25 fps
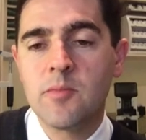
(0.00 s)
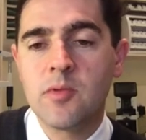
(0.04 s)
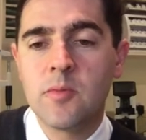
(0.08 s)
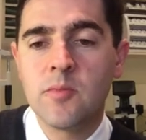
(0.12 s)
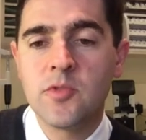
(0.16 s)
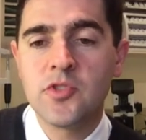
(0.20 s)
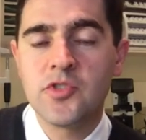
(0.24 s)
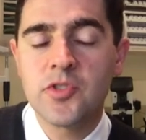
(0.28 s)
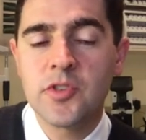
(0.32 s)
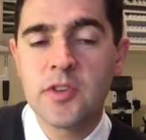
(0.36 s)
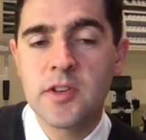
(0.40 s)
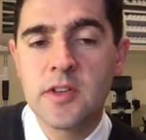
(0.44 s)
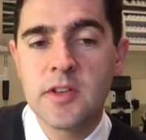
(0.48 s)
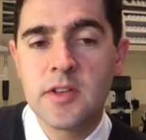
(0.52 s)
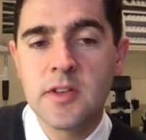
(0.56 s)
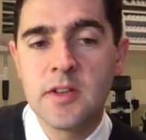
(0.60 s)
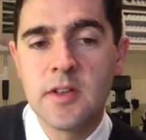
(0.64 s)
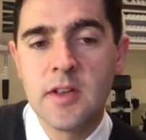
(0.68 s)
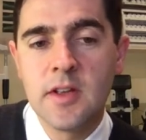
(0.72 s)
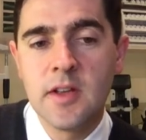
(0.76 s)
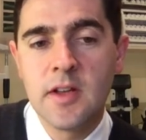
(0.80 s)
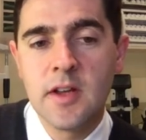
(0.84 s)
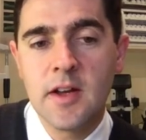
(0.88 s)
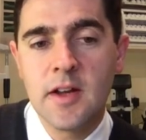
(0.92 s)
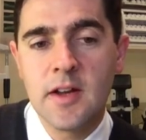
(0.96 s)
perimetry,
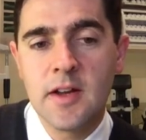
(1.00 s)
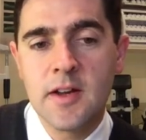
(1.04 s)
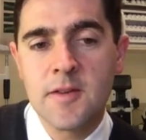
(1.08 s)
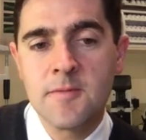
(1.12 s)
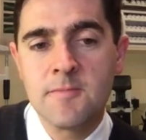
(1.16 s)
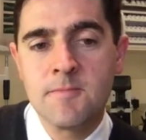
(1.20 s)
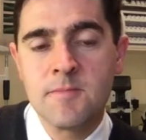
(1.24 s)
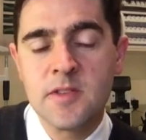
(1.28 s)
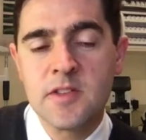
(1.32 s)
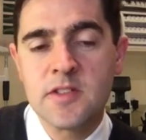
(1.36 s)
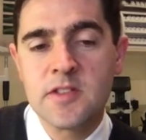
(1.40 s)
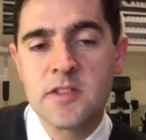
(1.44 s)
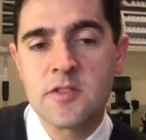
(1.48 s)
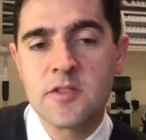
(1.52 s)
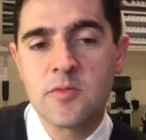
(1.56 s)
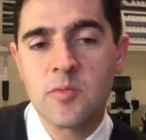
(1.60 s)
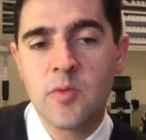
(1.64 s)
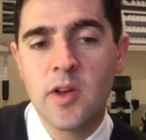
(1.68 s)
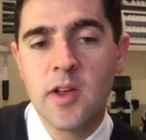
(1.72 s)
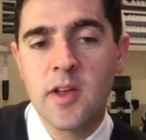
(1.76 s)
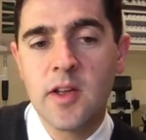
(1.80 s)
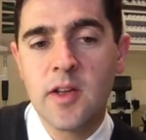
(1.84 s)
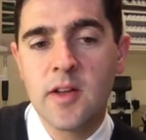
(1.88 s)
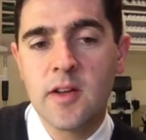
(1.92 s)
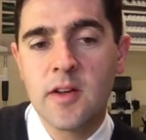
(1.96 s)
this is
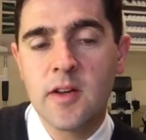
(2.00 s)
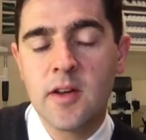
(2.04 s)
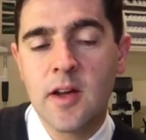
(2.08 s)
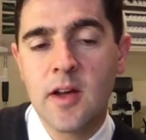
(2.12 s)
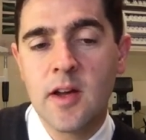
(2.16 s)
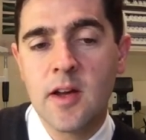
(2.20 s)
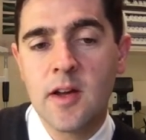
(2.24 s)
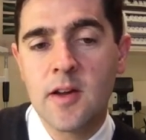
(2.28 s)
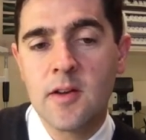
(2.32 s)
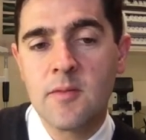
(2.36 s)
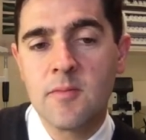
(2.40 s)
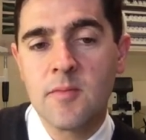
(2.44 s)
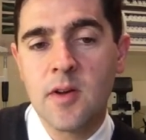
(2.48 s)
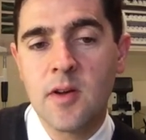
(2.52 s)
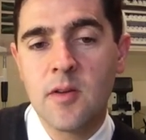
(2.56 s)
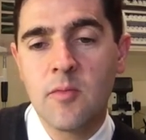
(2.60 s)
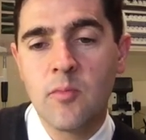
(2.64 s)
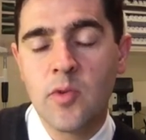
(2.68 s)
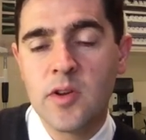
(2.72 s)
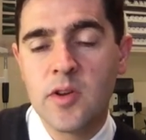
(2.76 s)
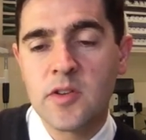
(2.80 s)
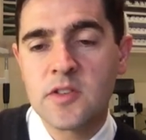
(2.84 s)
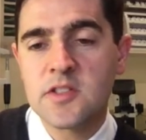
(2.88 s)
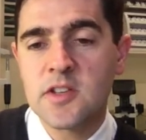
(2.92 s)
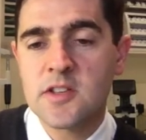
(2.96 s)
where
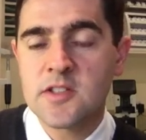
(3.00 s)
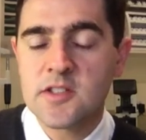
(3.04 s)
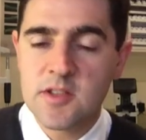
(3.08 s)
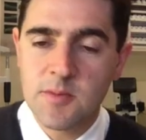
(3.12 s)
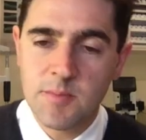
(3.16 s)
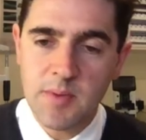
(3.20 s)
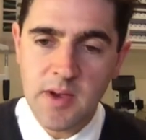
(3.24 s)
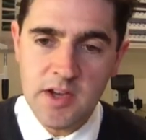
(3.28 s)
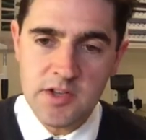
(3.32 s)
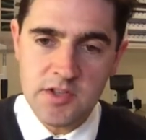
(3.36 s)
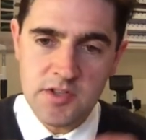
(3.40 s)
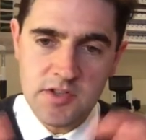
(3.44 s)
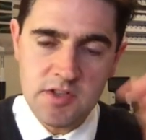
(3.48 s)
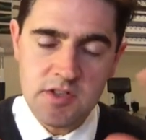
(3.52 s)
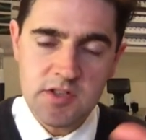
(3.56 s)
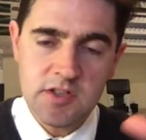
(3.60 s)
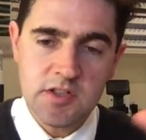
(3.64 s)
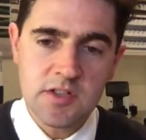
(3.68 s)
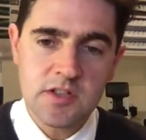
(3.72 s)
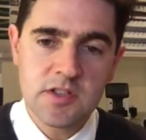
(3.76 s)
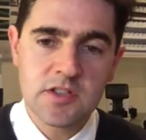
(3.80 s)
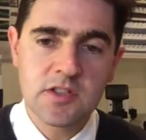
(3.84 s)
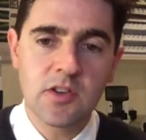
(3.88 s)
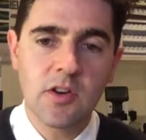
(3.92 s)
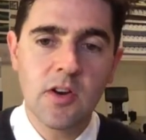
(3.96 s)
we assess the
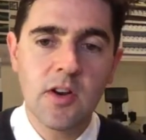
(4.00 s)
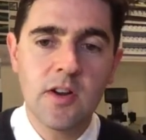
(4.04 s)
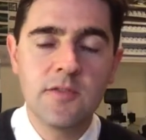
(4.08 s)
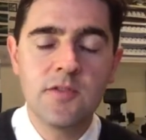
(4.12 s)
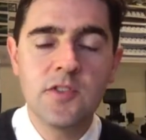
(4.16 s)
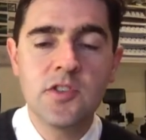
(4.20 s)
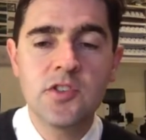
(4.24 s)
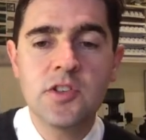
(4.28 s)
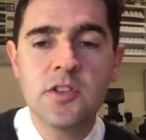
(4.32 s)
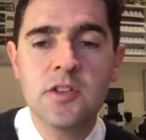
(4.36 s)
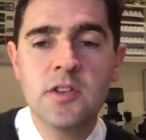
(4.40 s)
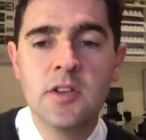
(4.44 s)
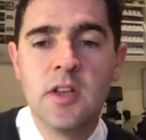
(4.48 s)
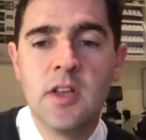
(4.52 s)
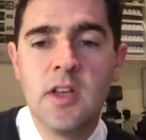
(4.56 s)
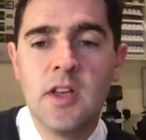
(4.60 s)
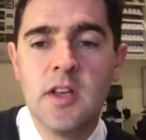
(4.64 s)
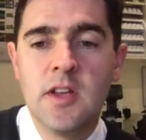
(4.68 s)
patient's side vision.